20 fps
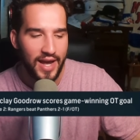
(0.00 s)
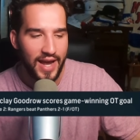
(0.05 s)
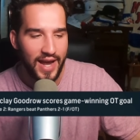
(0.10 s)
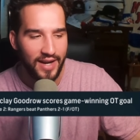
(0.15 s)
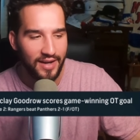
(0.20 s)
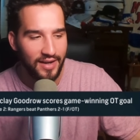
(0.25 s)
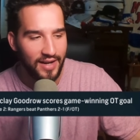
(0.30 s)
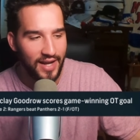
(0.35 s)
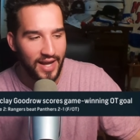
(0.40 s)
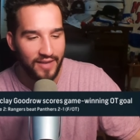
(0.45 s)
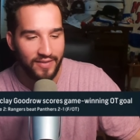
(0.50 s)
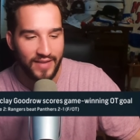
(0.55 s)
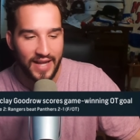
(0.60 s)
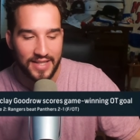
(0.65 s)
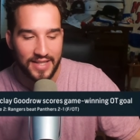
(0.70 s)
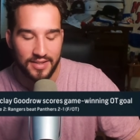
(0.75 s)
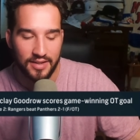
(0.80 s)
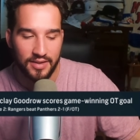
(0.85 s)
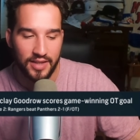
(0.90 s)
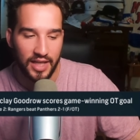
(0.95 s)
And and
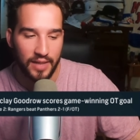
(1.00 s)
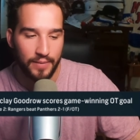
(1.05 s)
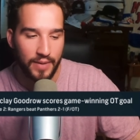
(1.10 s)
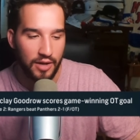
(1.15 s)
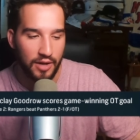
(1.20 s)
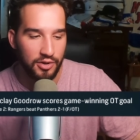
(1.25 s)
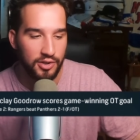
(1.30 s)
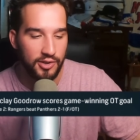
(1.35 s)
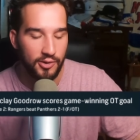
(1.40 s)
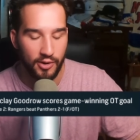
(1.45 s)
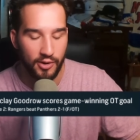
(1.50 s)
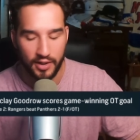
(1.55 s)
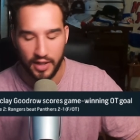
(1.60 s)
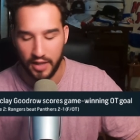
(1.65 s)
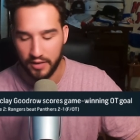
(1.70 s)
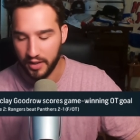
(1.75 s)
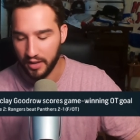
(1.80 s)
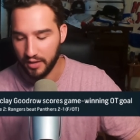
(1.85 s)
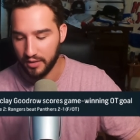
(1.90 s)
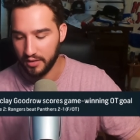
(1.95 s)
that's the thing about New
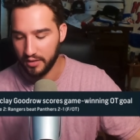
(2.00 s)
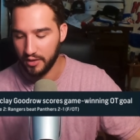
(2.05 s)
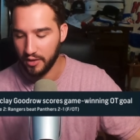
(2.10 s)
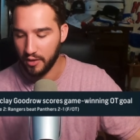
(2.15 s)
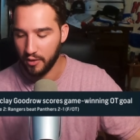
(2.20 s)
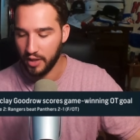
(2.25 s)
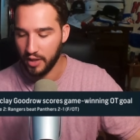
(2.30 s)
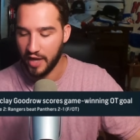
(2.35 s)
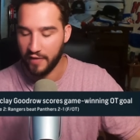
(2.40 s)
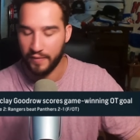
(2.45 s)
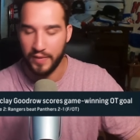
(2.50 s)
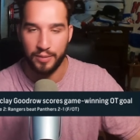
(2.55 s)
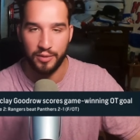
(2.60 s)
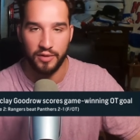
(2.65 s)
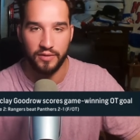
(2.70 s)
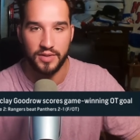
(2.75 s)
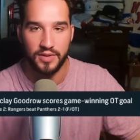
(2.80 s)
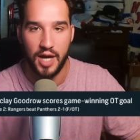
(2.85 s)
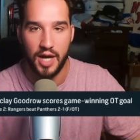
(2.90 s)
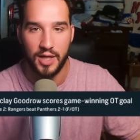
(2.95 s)
York. I think you know a lot of
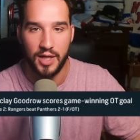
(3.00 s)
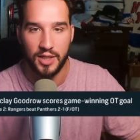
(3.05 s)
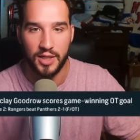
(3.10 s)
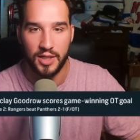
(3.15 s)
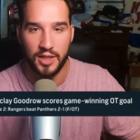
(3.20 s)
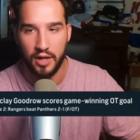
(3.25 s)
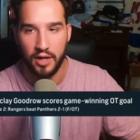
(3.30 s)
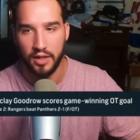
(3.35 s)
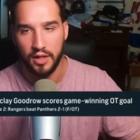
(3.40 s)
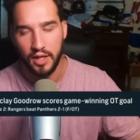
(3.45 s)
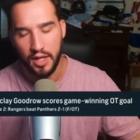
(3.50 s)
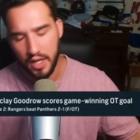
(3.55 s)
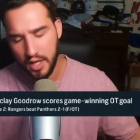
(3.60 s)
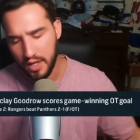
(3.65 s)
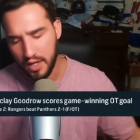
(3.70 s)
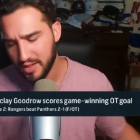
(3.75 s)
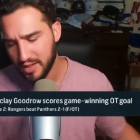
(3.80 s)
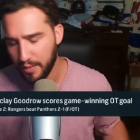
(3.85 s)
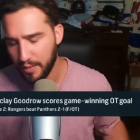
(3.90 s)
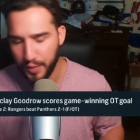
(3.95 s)
people have talked about it.
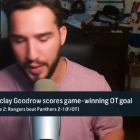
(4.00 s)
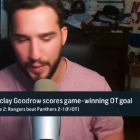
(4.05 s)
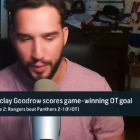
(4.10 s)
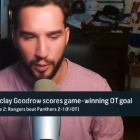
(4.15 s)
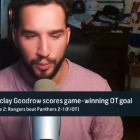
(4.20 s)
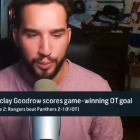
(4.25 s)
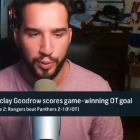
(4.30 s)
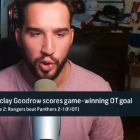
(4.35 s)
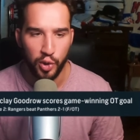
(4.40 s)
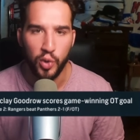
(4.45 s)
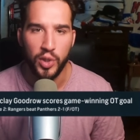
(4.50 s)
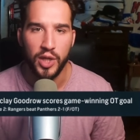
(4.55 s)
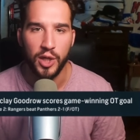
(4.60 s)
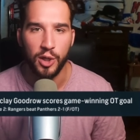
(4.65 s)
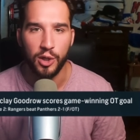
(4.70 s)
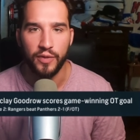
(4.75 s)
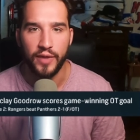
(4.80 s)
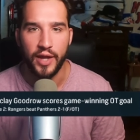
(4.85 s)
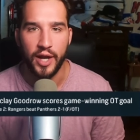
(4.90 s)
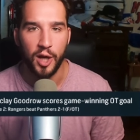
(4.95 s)
Some people boo
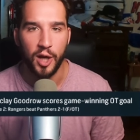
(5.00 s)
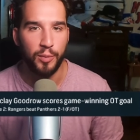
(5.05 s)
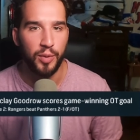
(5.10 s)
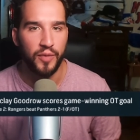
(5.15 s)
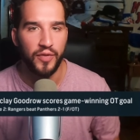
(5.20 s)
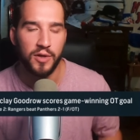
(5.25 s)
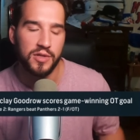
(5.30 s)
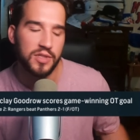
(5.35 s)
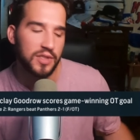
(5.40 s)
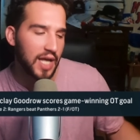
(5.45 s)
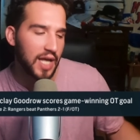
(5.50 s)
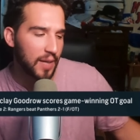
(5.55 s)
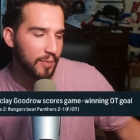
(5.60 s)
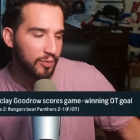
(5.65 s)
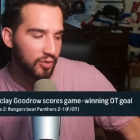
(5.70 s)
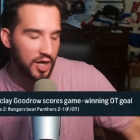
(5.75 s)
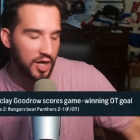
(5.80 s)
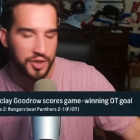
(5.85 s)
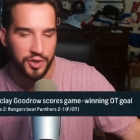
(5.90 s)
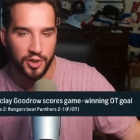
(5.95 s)
here and there, but there's a lot
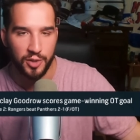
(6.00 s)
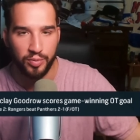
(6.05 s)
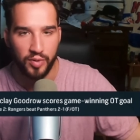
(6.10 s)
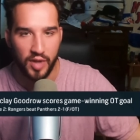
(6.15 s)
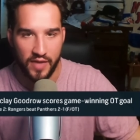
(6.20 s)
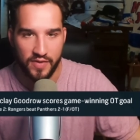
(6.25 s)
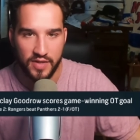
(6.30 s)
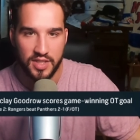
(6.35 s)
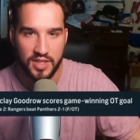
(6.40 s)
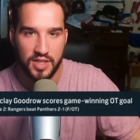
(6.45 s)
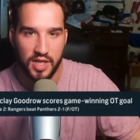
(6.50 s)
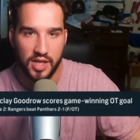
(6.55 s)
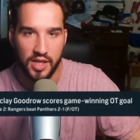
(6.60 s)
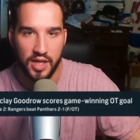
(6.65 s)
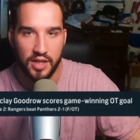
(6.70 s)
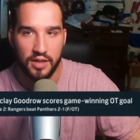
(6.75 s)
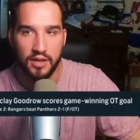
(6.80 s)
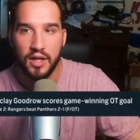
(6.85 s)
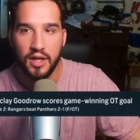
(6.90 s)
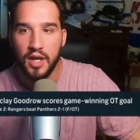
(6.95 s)
of pressure to play in this
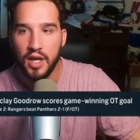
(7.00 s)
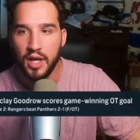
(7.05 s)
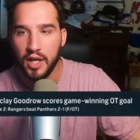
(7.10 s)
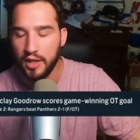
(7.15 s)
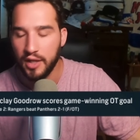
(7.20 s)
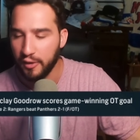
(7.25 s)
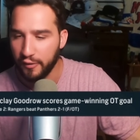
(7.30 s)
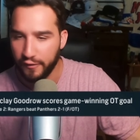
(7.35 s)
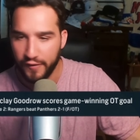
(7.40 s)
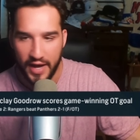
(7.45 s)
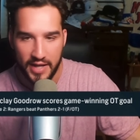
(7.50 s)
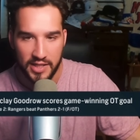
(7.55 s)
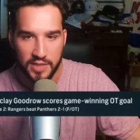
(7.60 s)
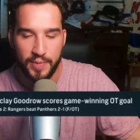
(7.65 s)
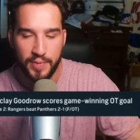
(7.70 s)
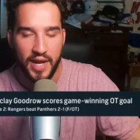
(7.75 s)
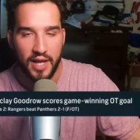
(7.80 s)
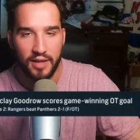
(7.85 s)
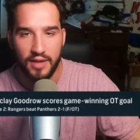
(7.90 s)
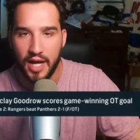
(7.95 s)
city, and you know
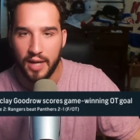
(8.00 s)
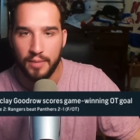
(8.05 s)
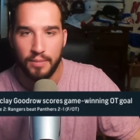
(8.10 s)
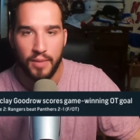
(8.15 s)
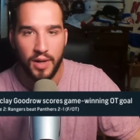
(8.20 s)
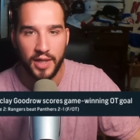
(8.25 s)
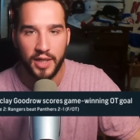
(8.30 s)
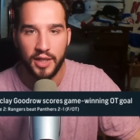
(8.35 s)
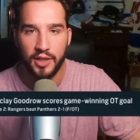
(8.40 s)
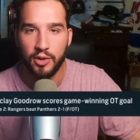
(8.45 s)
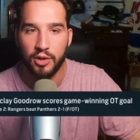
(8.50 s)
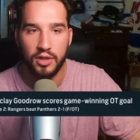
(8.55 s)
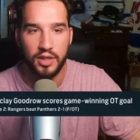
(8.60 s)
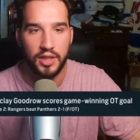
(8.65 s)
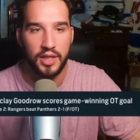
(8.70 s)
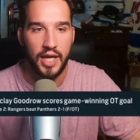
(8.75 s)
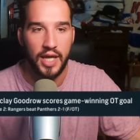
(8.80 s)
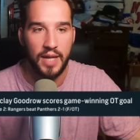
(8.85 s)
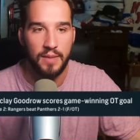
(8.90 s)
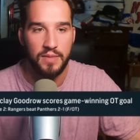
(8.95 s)
fans pay a lot of money to go
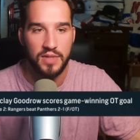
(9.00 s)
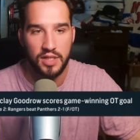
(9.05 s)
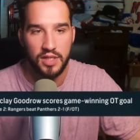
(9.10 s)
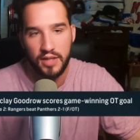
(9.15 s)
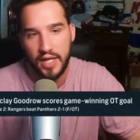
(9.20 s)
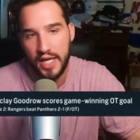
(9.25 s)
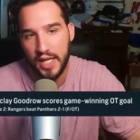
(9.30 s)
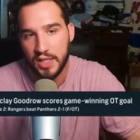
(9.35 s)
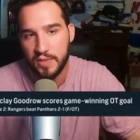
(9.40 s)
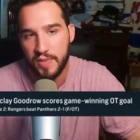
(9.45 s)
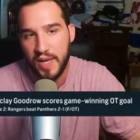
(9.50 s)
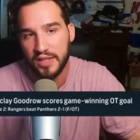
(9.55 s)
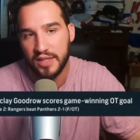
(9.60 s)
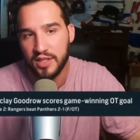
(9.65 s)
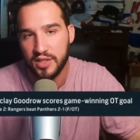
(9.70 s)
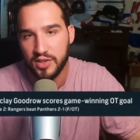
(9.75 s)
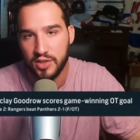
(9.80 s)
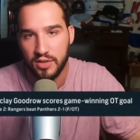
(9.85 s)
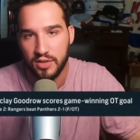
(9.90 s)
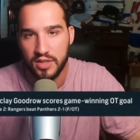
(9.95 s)
to the games, and they
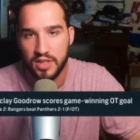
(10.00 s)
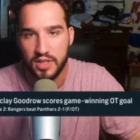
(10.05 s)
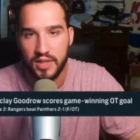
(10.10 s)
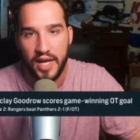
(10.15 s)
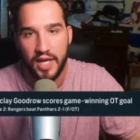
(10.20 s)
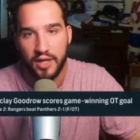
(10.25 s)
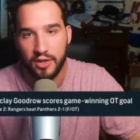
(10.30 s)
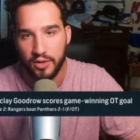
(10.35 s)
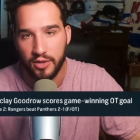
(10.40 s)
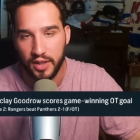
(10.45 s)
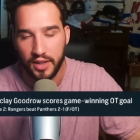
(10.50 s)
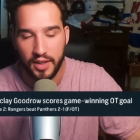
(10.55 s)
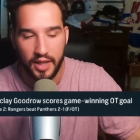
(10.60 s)
expect a certain standard.